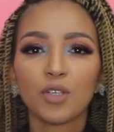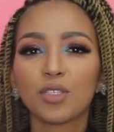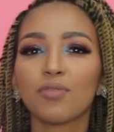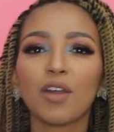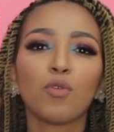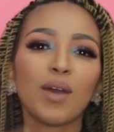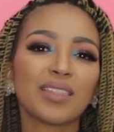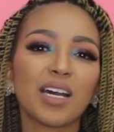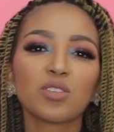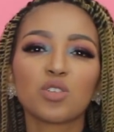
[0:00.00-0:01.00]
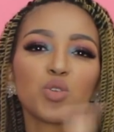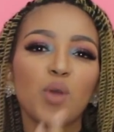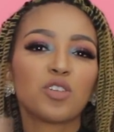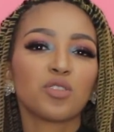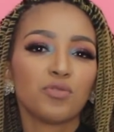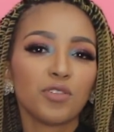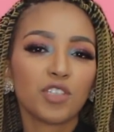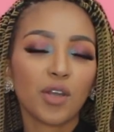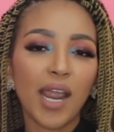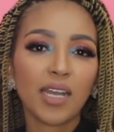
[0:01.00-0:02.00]
So if you have
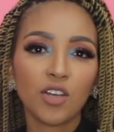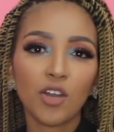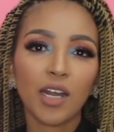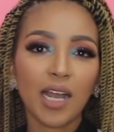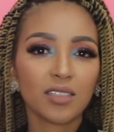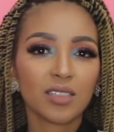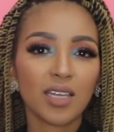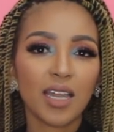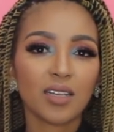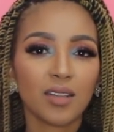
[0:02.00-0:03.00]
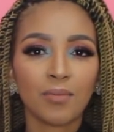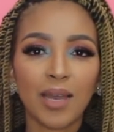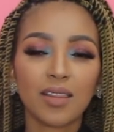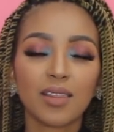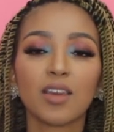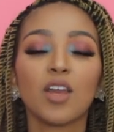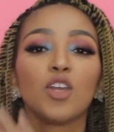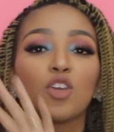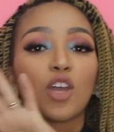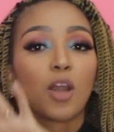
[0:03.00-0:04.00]
1,250 rand in your account at the end of the month,
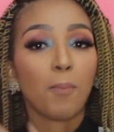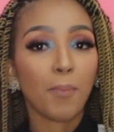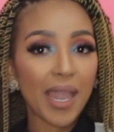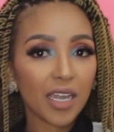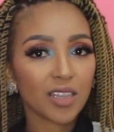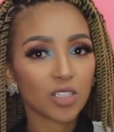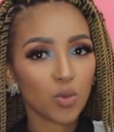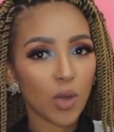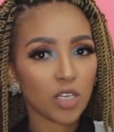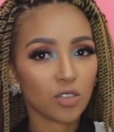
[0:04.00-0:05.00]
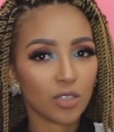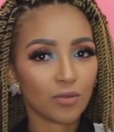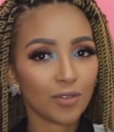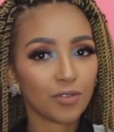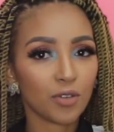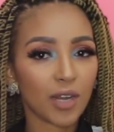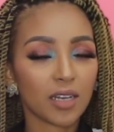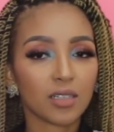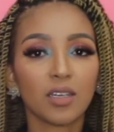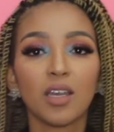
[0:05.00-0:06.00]
you're gonna bank the 250
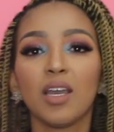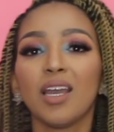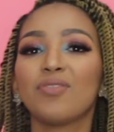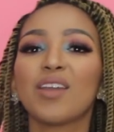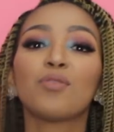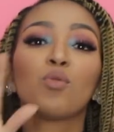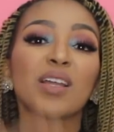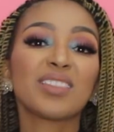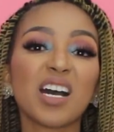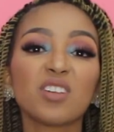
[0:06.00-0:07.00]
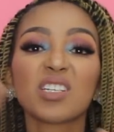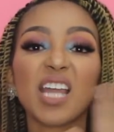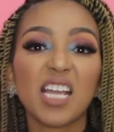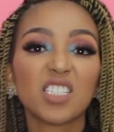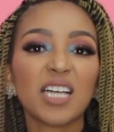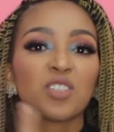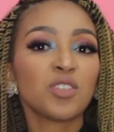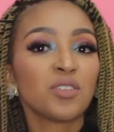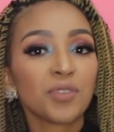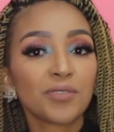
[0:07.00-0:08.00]
rand. If you have
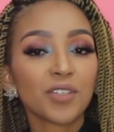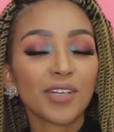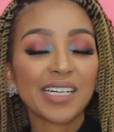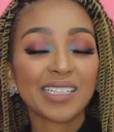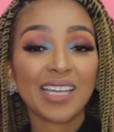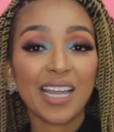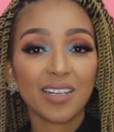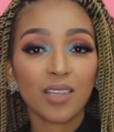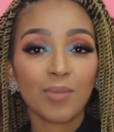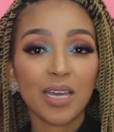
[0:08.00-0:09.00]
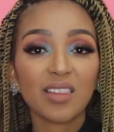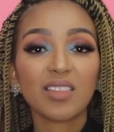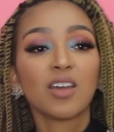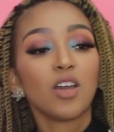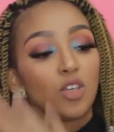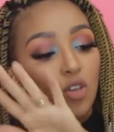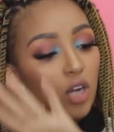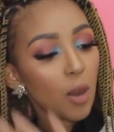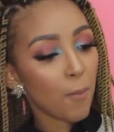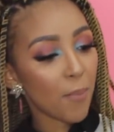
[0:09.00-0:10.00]
1,850 rand at the end of the month, you're
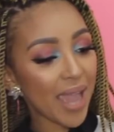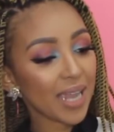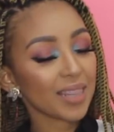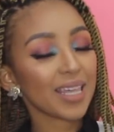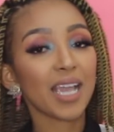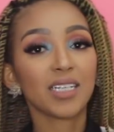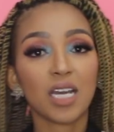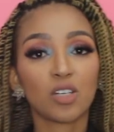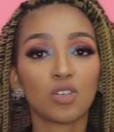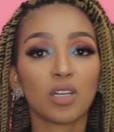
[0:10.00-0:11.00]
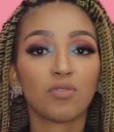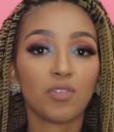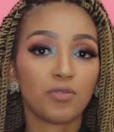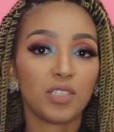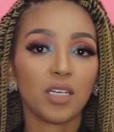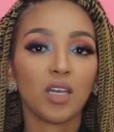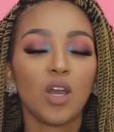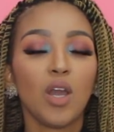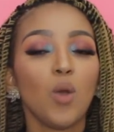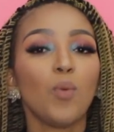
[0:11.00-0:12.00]
gonna bank the 850.
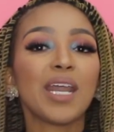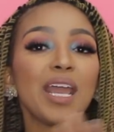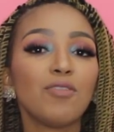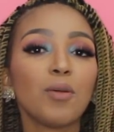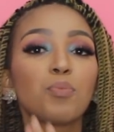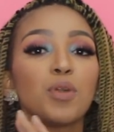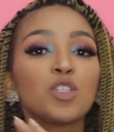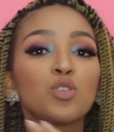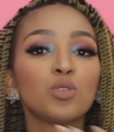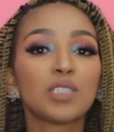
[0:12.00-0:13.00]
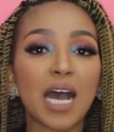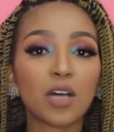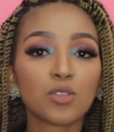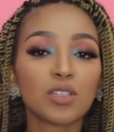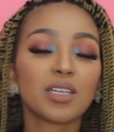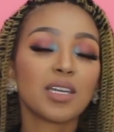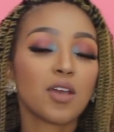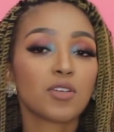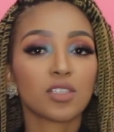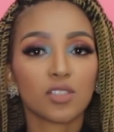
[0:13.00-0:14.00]
Whatever brings you down to the
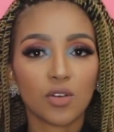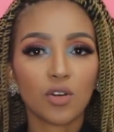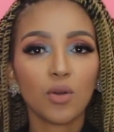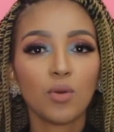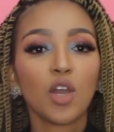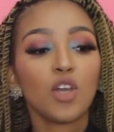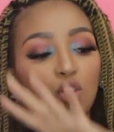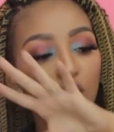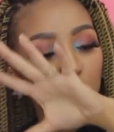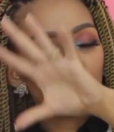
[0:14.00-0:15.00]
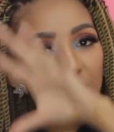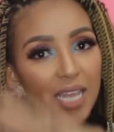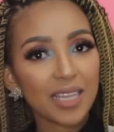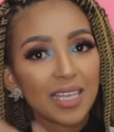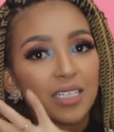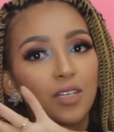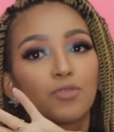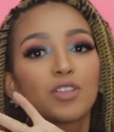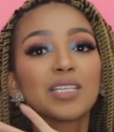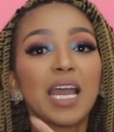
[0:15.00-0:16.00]
nearest zero, you're going to take that
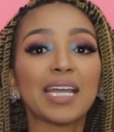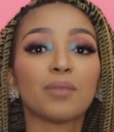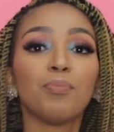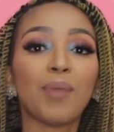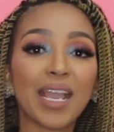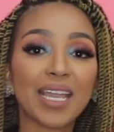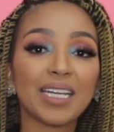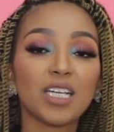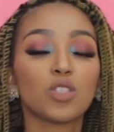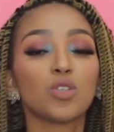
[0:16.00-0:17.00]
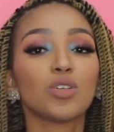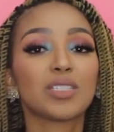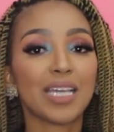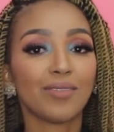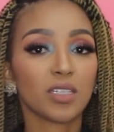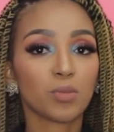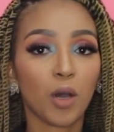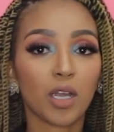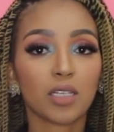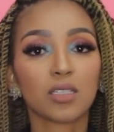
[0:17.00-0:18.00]
difference and bank it into your savings
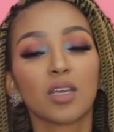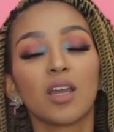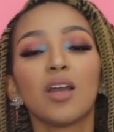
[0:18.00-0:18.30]
pocket.